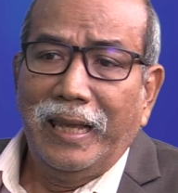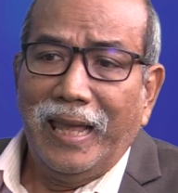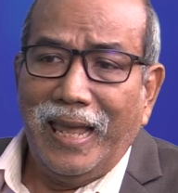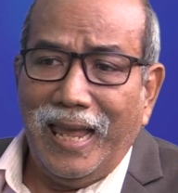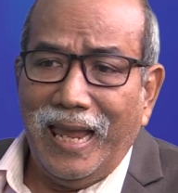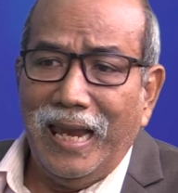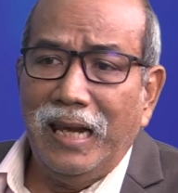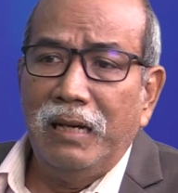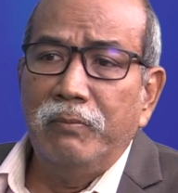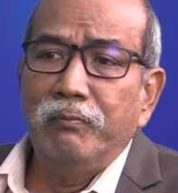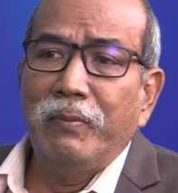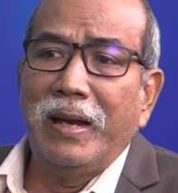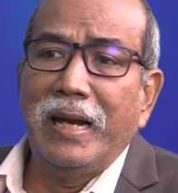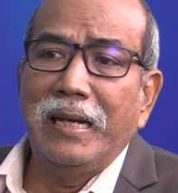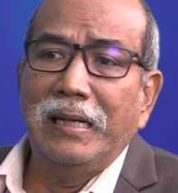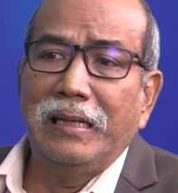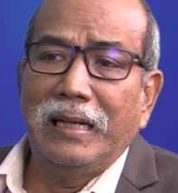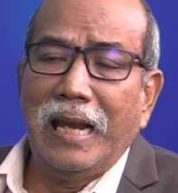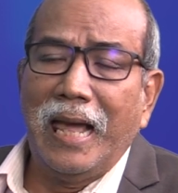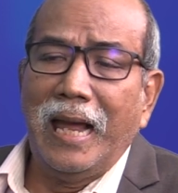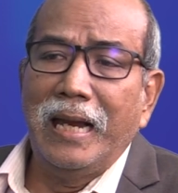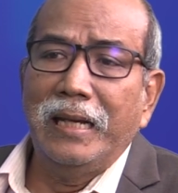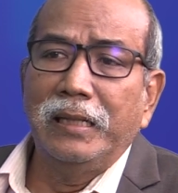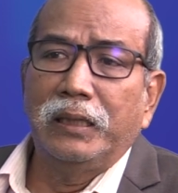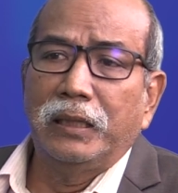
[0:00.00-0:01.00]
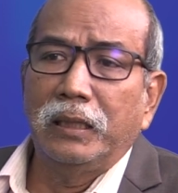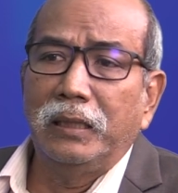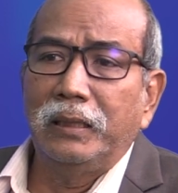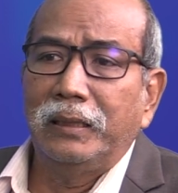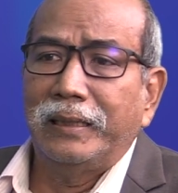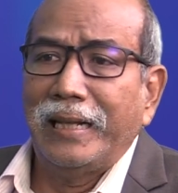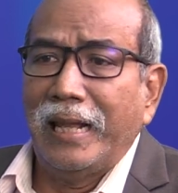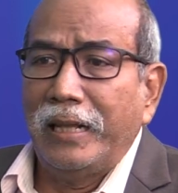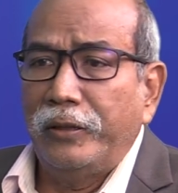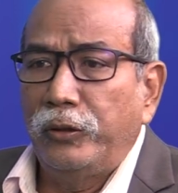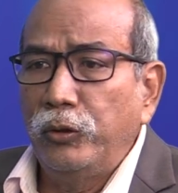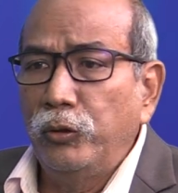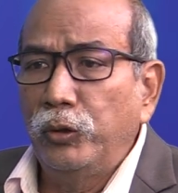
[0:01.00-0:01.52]
And my license,
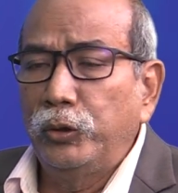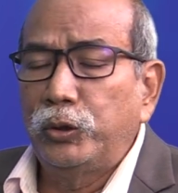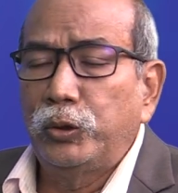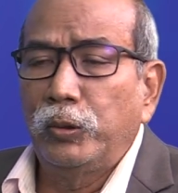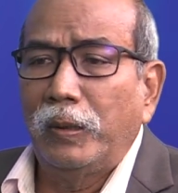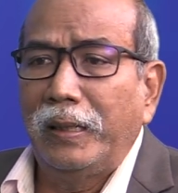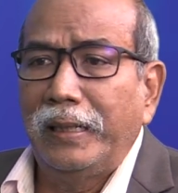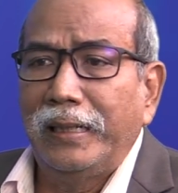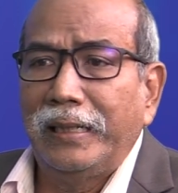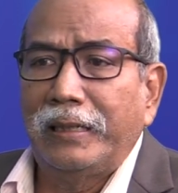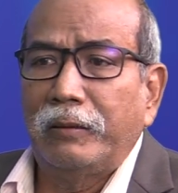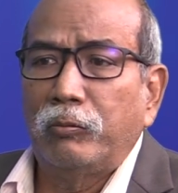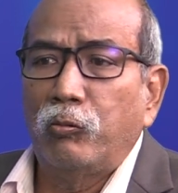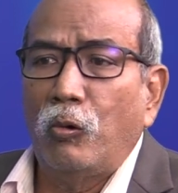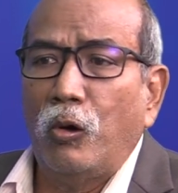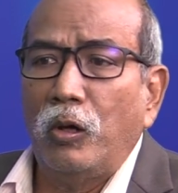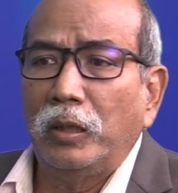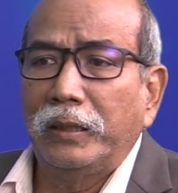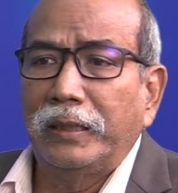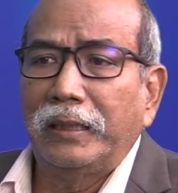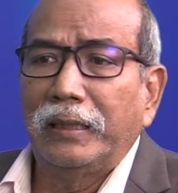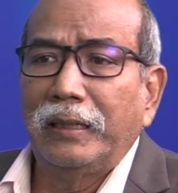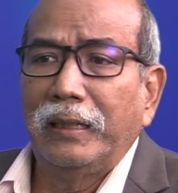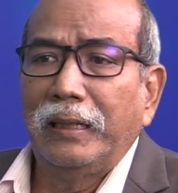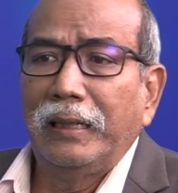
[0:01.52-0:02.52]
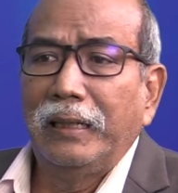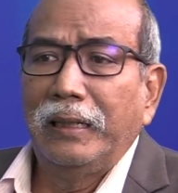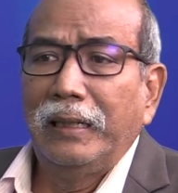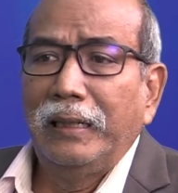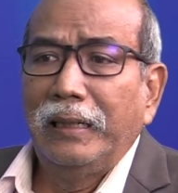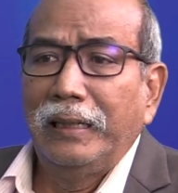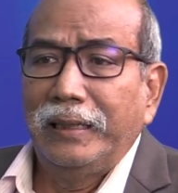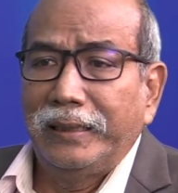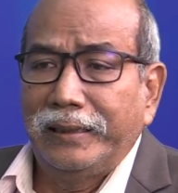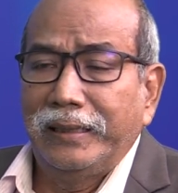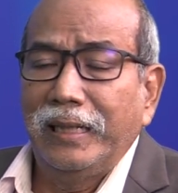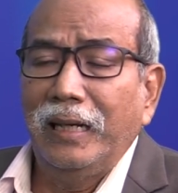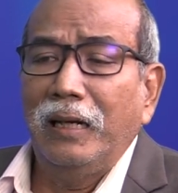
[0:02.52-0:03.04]
as usual, it was
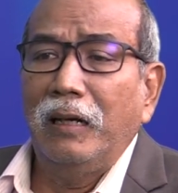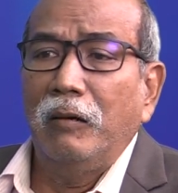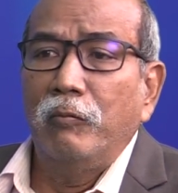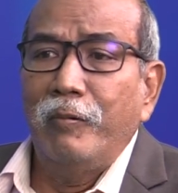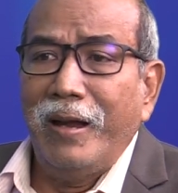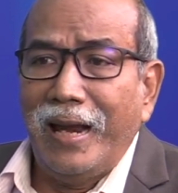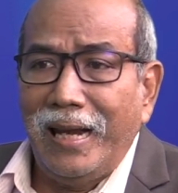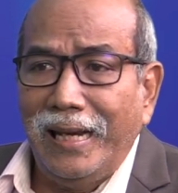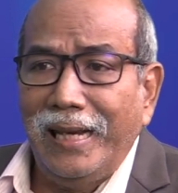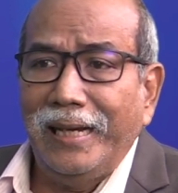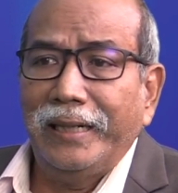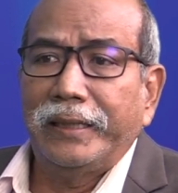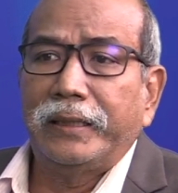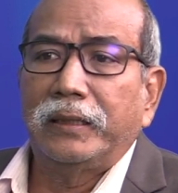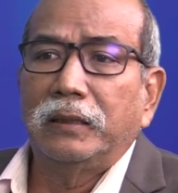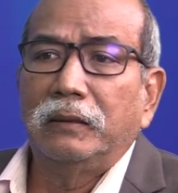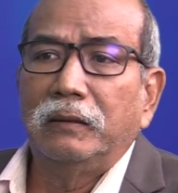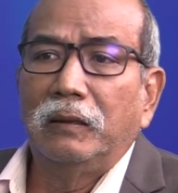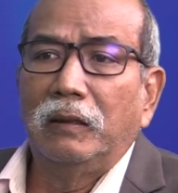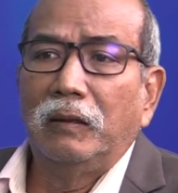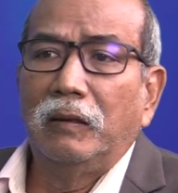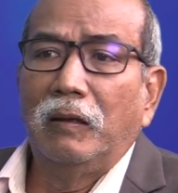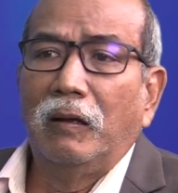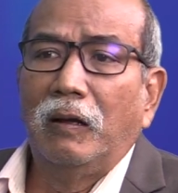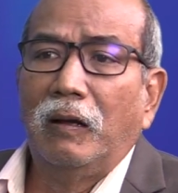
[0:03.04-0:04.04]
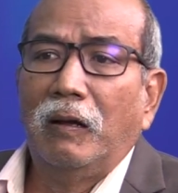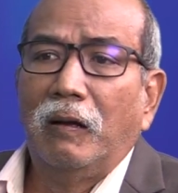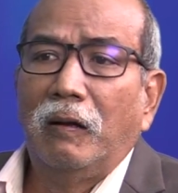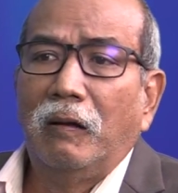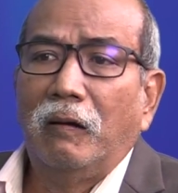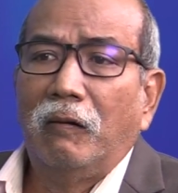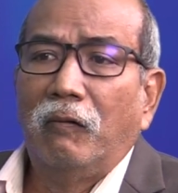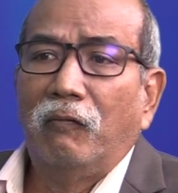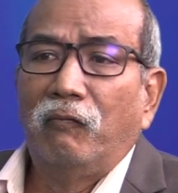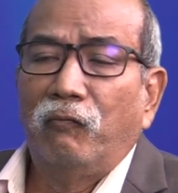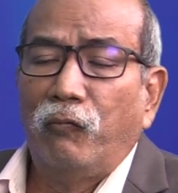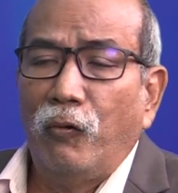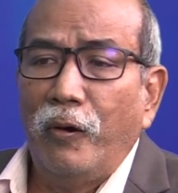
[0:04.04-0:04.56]
still valid
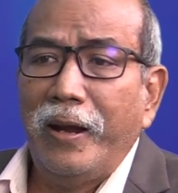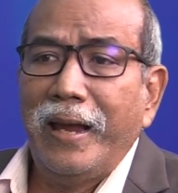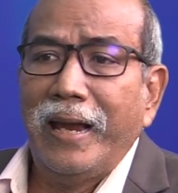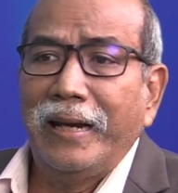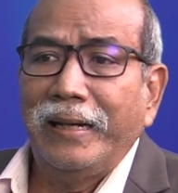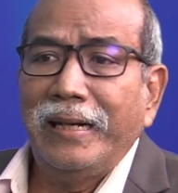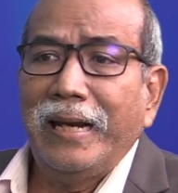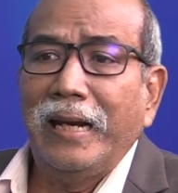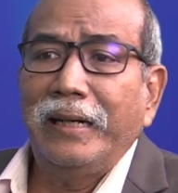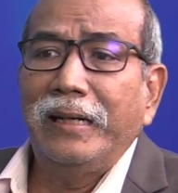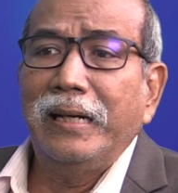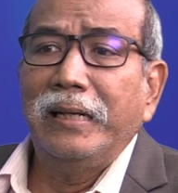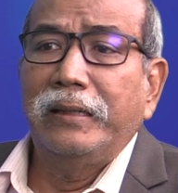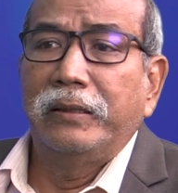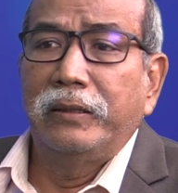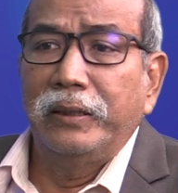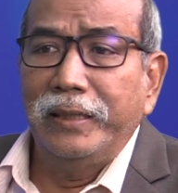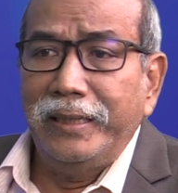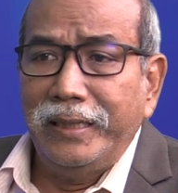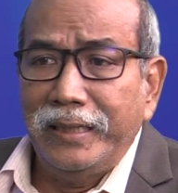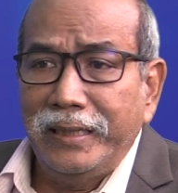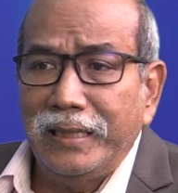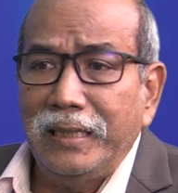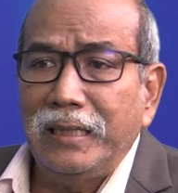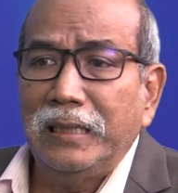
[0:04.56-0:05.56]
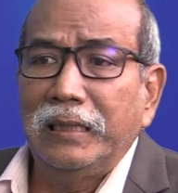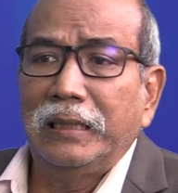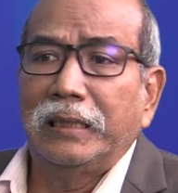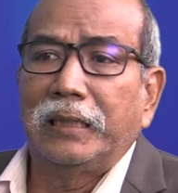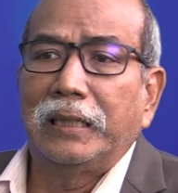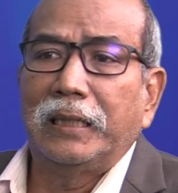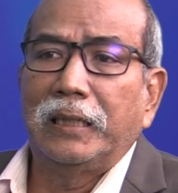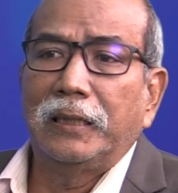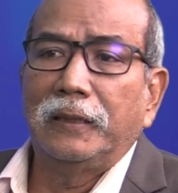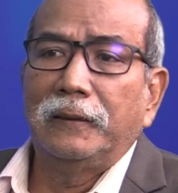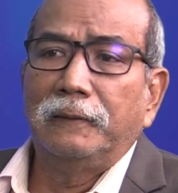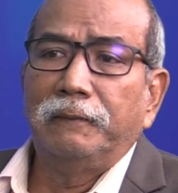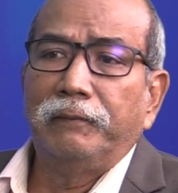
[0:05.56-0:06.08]
for another 3 years.
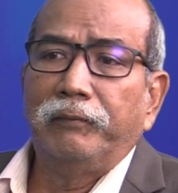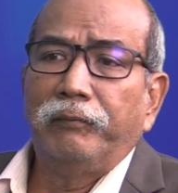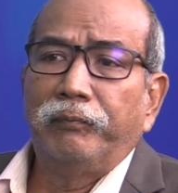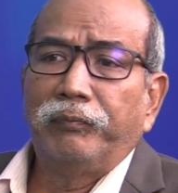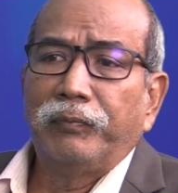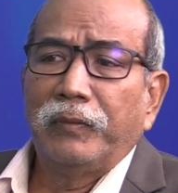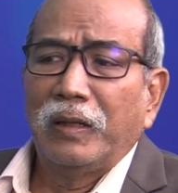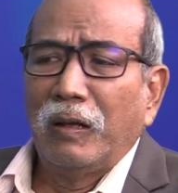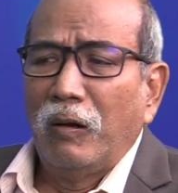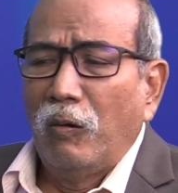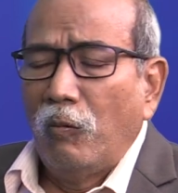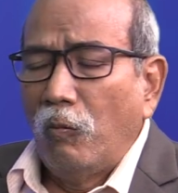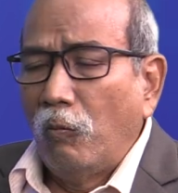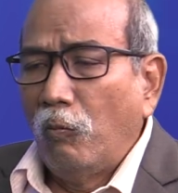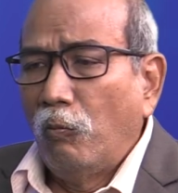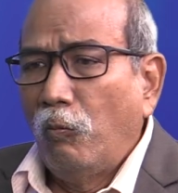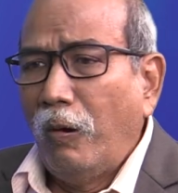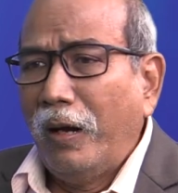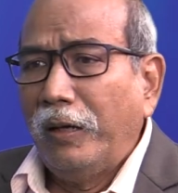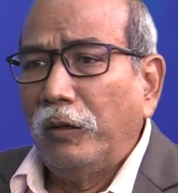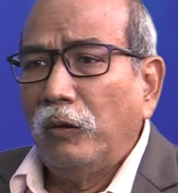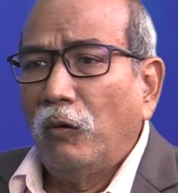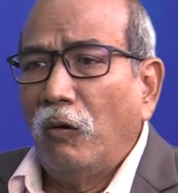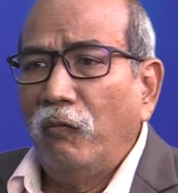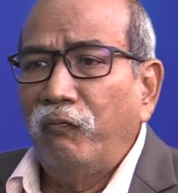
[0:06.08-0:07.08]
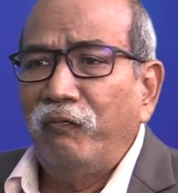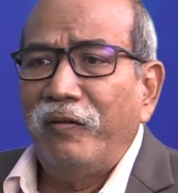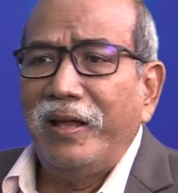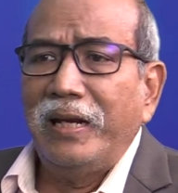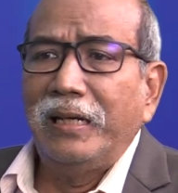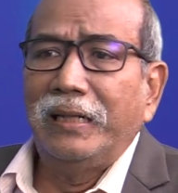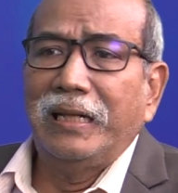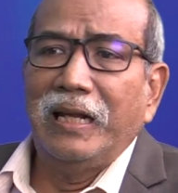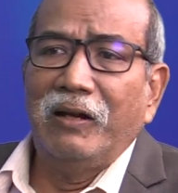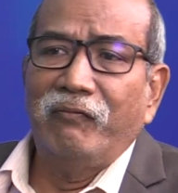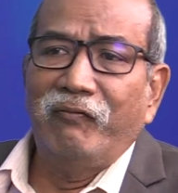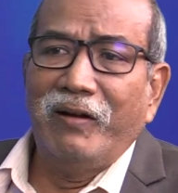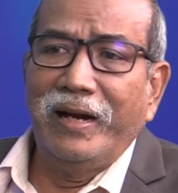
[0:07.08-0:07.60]
What
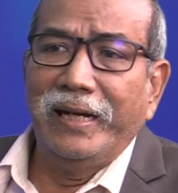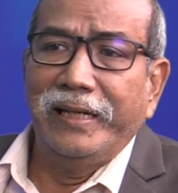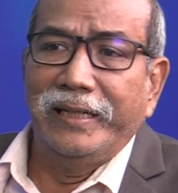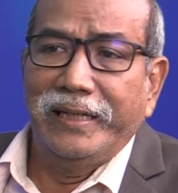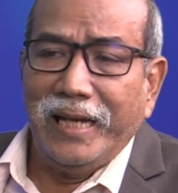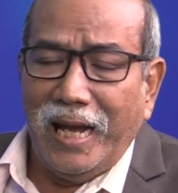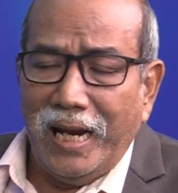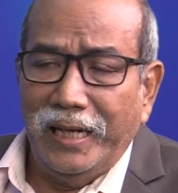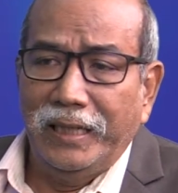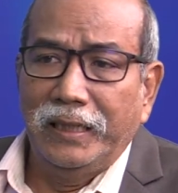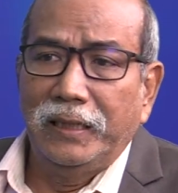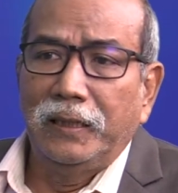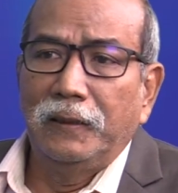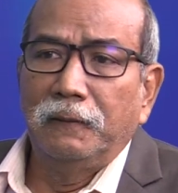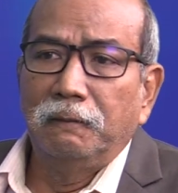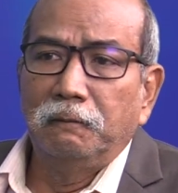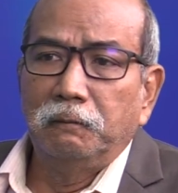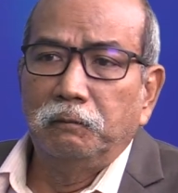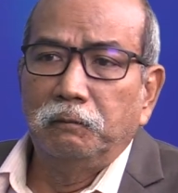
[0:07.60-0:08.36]
offense have I done?